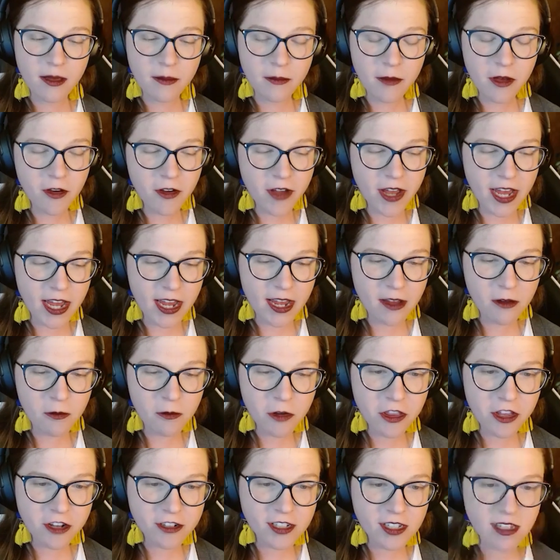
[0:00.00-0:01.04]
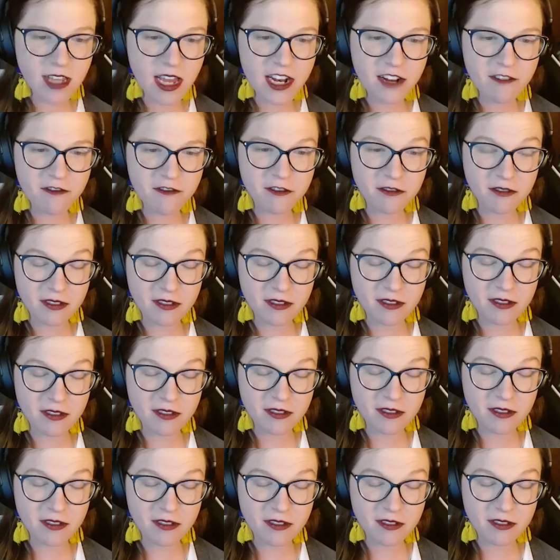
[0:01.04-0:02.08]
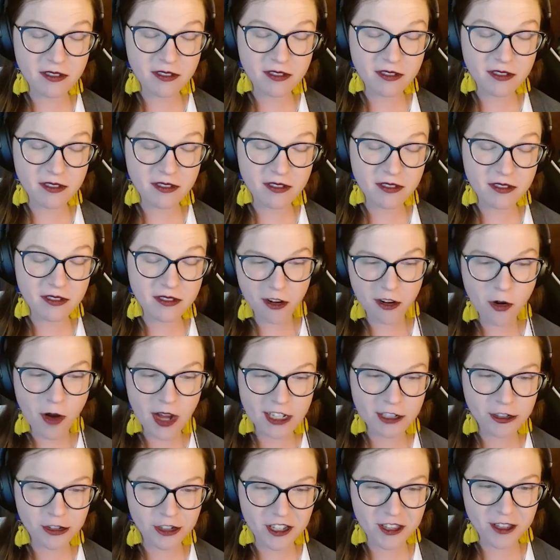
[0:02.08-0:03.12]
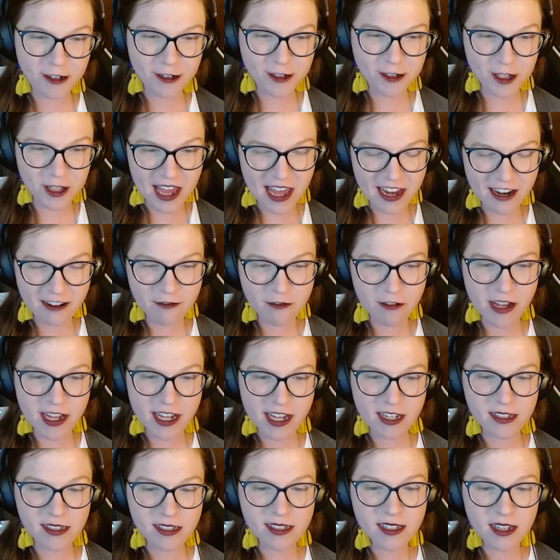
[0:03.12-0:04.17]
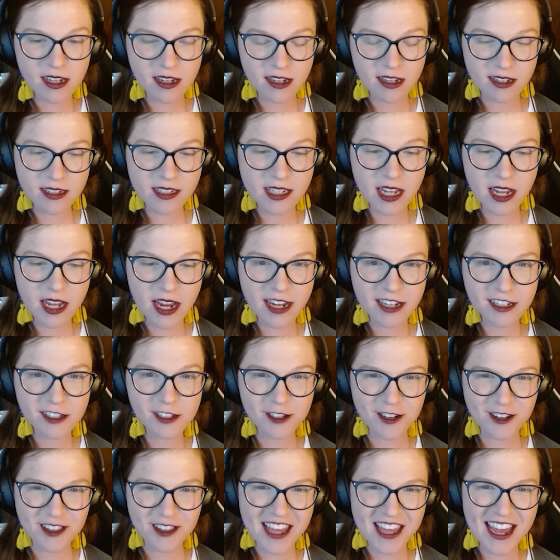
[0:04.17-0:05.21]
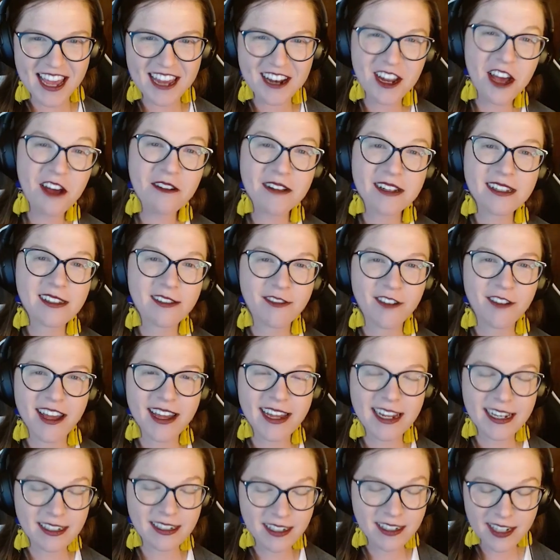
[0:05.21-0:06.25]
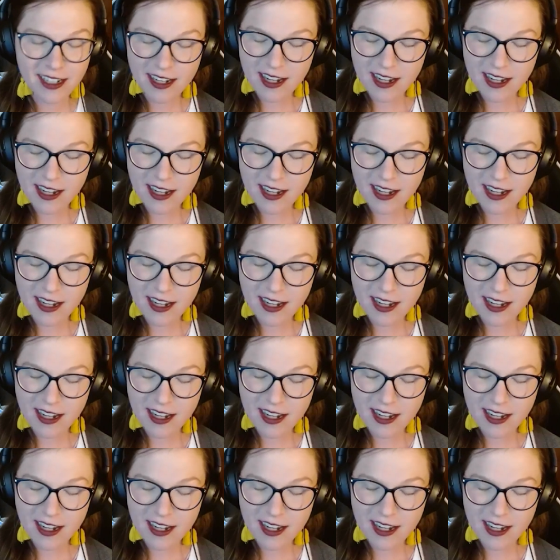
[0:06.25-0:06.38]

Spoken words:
Okay, well, there's a lot of, that's a very broad question. Sorry. There's a lot of ways to answer that. No, it's fine.